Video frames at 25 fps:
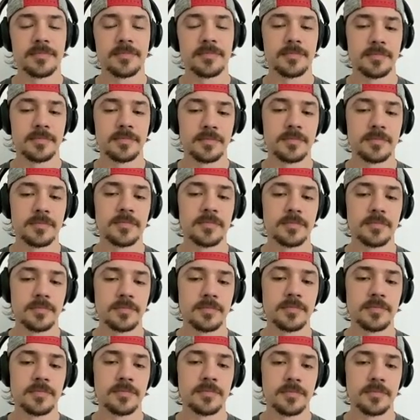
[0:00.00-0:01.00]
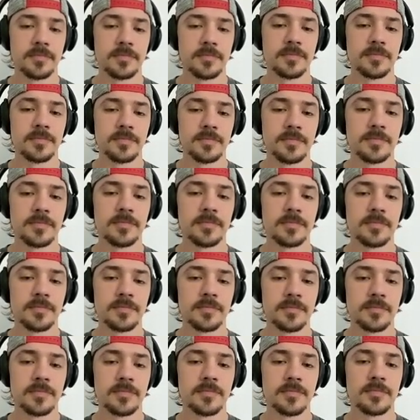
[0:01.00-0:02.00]

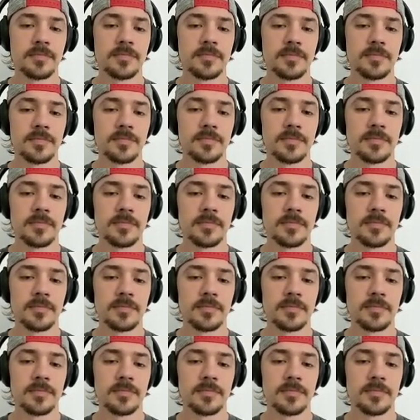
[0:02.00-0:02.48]
(silent)